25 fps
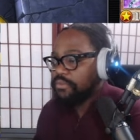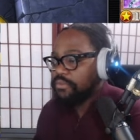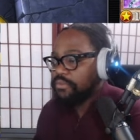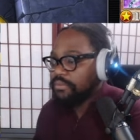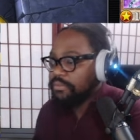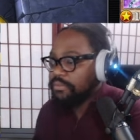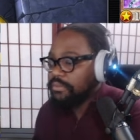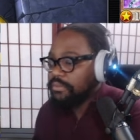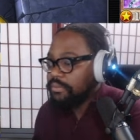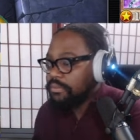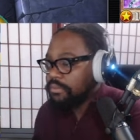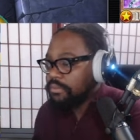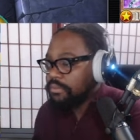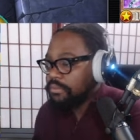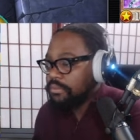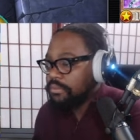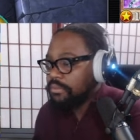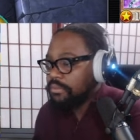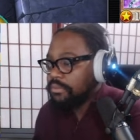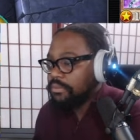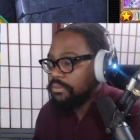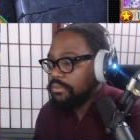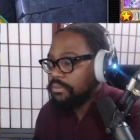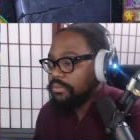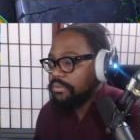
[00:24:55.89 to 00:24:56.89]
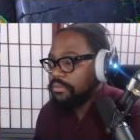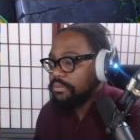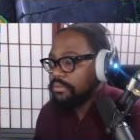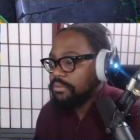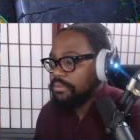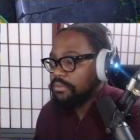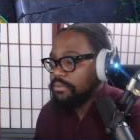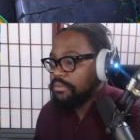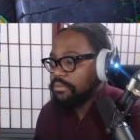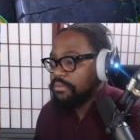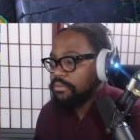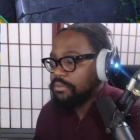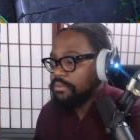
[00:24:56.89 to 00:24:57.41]

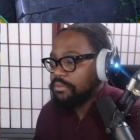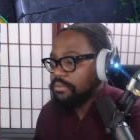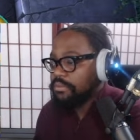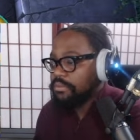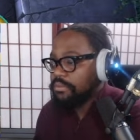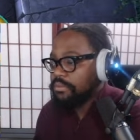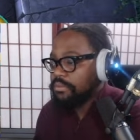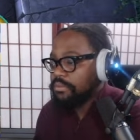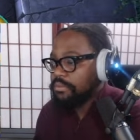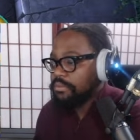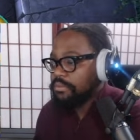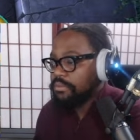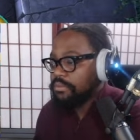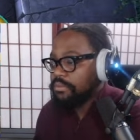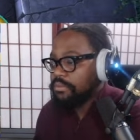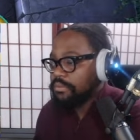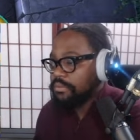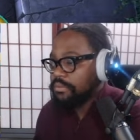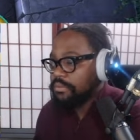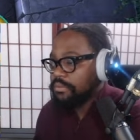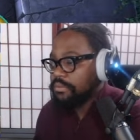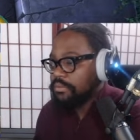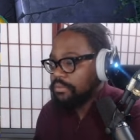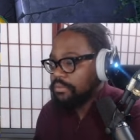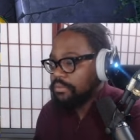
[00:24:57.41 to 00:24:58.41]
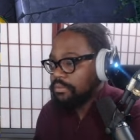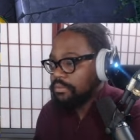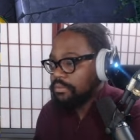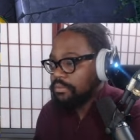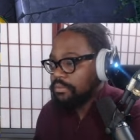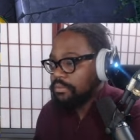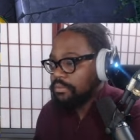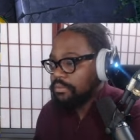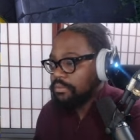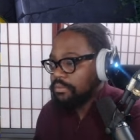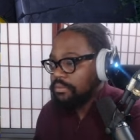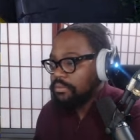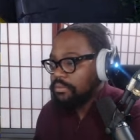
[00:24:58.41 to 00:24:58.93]

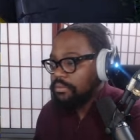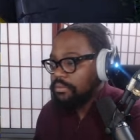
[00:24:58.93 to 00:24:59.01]
Nobody speaks.